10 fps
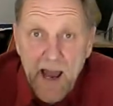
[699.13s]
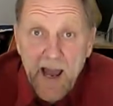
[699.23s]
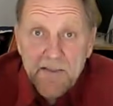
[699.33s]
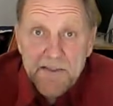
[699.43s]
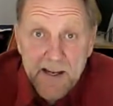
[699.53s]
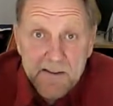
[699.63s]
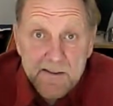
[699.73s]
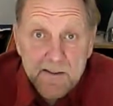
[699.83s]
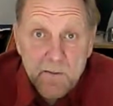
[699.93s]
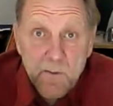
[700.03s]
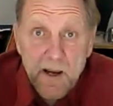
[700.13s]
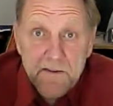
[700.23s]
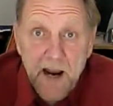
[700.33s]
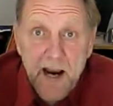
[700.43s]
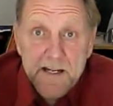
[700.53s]
And that's where
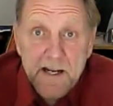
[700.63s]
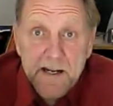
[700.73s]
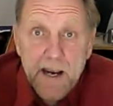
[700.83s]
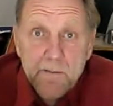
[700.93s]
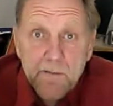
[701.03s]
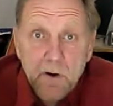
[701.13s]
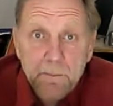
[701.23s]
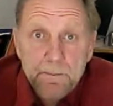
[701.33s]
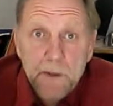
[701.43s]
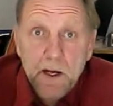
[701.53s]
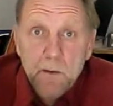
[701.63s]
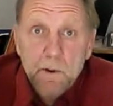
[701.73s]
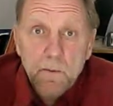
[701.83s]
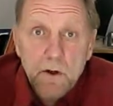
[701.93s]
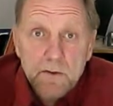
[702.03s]
the idea came from.
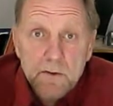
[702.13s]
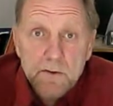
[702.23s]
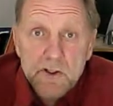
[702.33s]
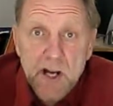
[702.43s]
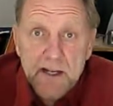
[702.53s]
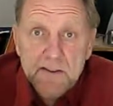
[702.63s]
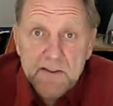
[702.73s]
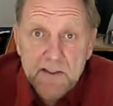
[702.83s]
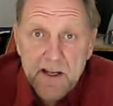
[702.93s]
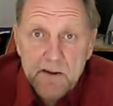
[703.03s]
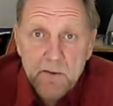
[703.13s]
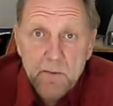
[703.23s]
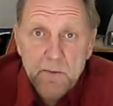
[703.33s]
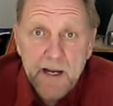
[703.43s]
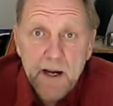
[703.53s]
We want to change that.
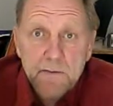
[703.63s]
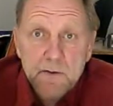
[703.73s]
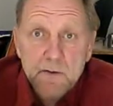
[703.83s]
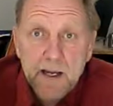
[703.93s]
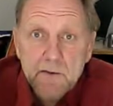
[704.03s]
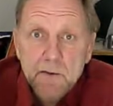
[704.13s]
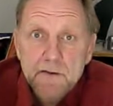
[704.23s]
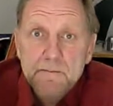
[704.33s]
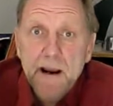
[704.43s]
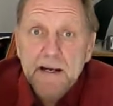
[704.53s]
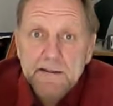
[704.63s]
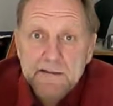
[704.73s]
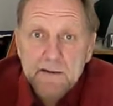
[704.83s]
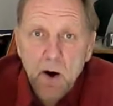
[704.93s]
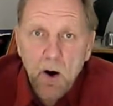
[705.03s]
We have to get to the
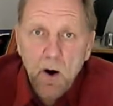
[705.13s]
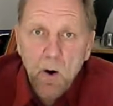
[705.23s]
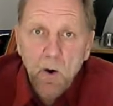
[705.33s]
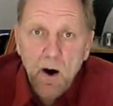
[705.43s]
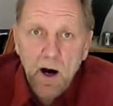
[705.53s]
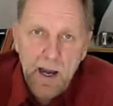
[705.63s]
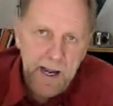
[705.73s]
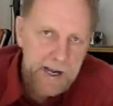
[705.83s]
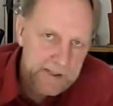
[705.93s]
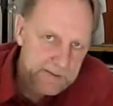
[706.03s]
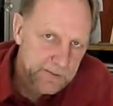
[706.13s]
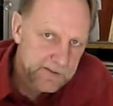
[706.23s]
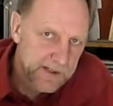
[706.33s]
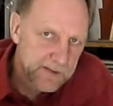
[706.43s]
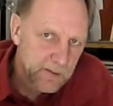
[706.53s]
base, or as we
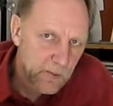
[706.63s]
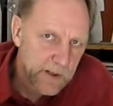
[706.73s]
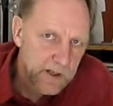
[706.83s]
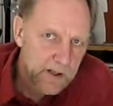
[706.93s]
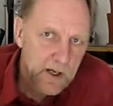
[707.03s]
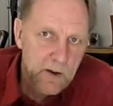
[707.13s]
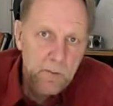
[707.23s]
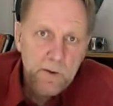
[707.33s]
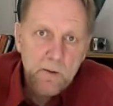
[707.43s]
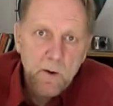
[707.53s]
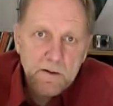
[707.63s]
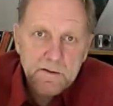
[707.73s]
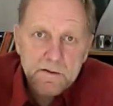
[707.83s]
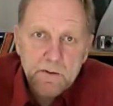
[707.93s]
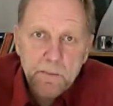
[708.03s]
say so well, we
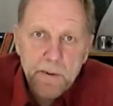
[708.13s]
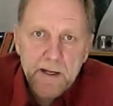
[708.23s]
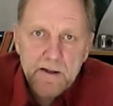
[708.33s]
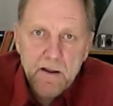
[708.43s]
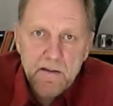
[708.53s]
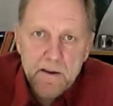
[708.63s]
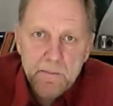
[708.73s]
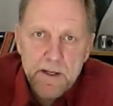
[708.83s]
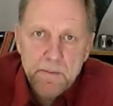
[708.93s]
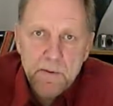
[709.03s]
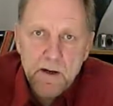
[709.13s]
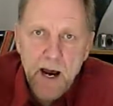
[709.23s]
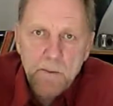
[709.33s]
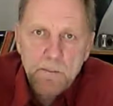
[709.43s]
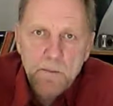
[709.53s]
want to pick the people
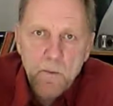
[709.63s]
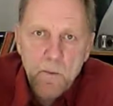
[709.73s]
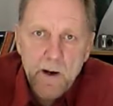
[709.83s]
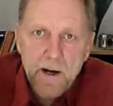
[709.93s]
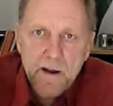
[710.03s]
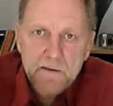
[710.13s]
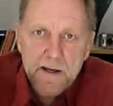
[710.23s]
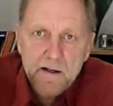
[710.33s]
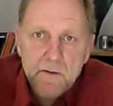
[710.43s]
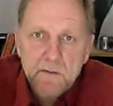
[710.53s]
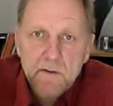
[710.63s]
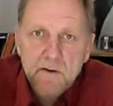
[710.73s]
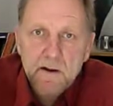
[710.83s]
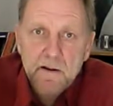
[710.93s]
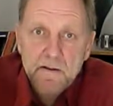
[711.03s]
up where they live,
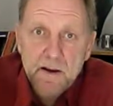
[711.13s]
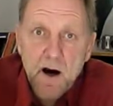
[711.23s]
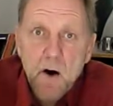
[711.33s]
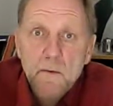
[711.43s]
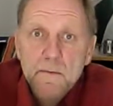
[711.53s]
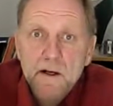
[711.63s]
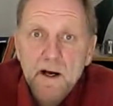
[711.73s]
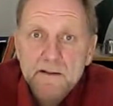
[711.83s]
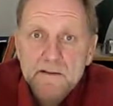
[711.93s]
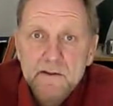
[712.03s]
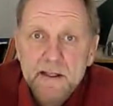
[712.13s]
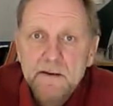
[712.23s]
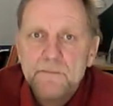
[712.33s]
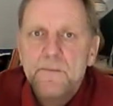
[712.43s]
in their home country.